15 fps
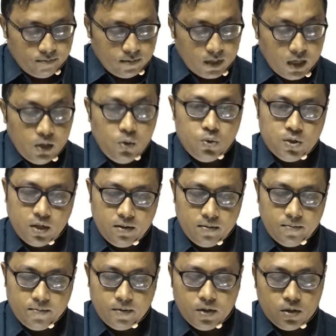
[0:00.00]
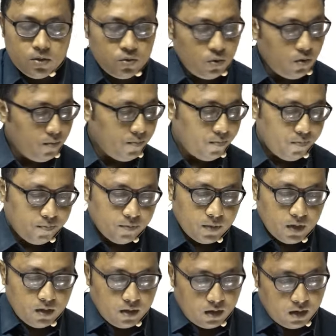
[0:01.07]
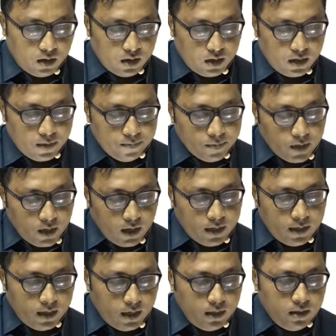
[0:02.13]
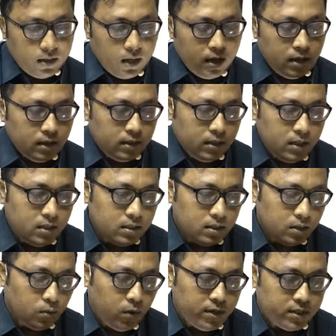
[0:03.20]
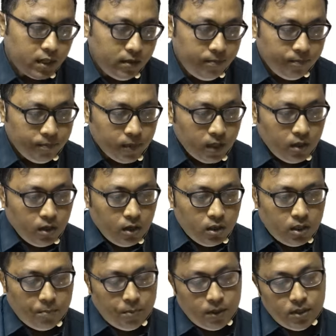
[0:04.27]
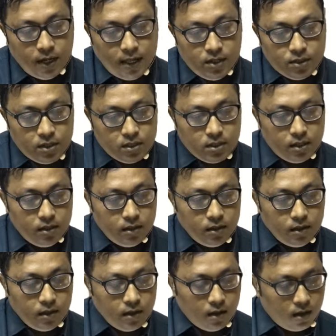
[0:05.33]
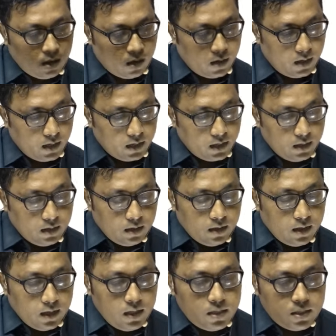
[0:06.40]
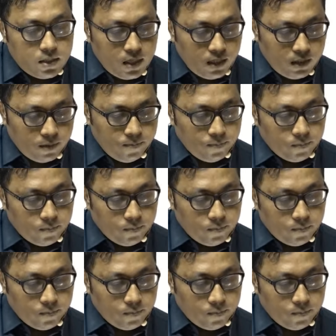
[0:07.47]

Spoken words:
illusion. So and in this question, the visual hallucination is seen